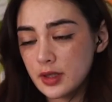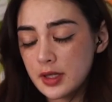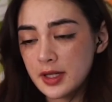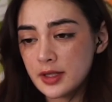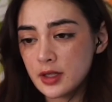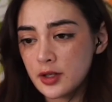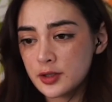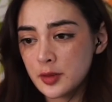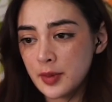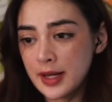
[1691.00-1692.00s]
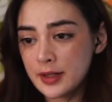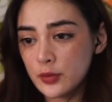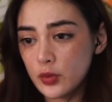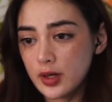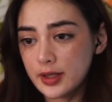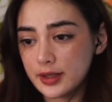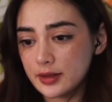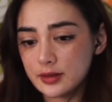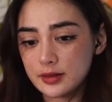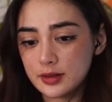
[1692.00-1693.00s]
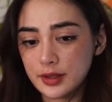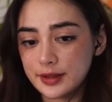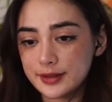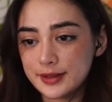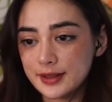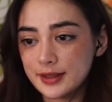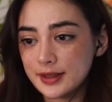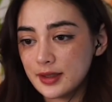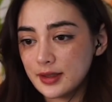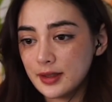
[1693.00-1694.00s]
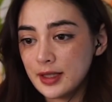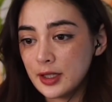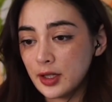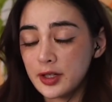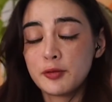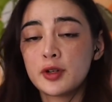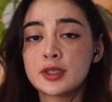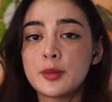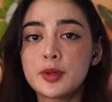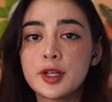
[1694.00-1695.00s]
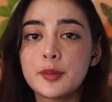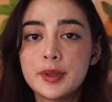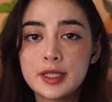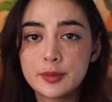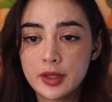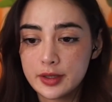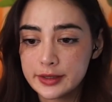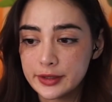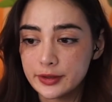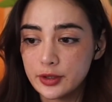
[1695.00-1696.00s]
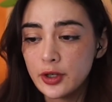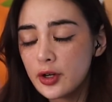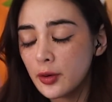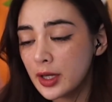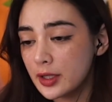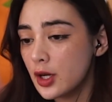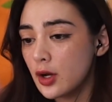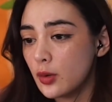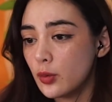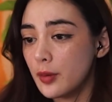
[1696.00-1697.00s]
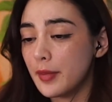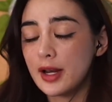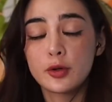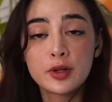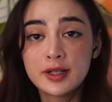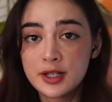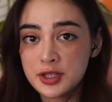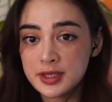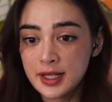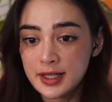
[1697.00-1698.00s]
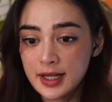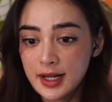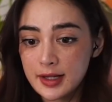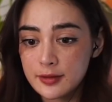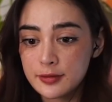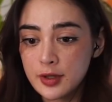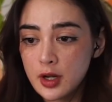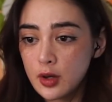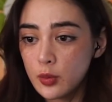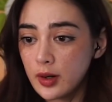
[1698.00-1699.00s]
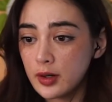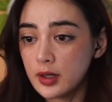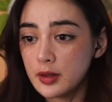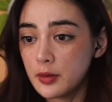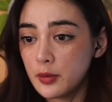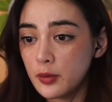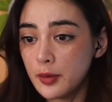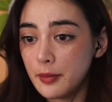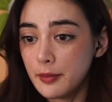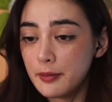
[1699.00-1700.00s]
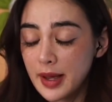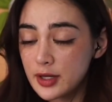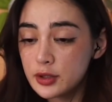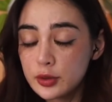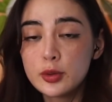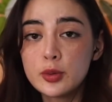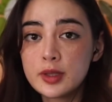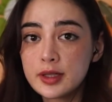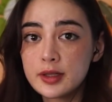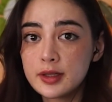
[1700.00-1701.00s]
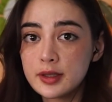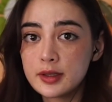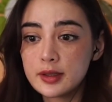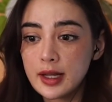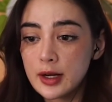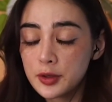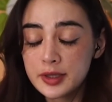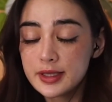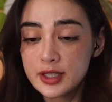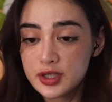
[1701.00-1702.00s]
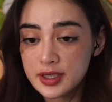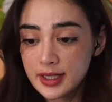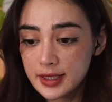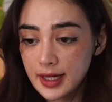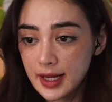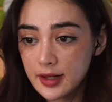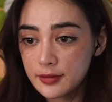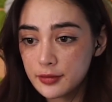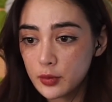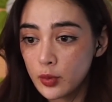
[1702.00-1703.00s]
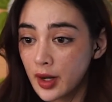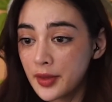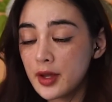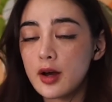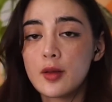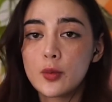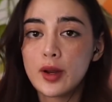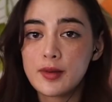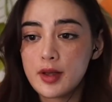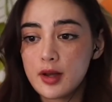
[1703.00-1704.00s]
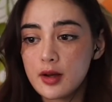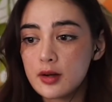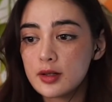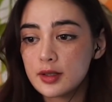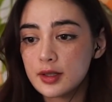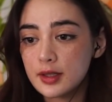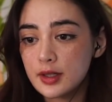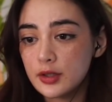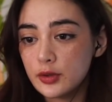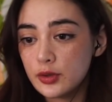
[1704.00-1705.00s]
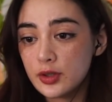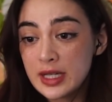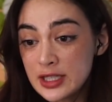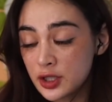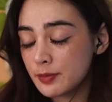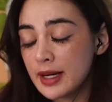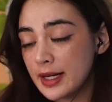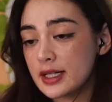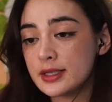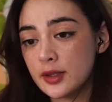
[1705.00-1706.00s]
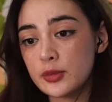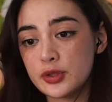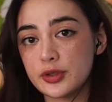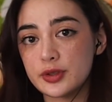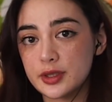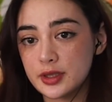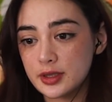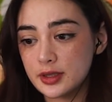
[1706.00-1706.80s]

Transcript: things aren't so black and white. Like the like for example the obese person, you don't know like what medical conditions they can have, what what mental health conditions they can have, why they are the way they are. You, he's just making assumptions.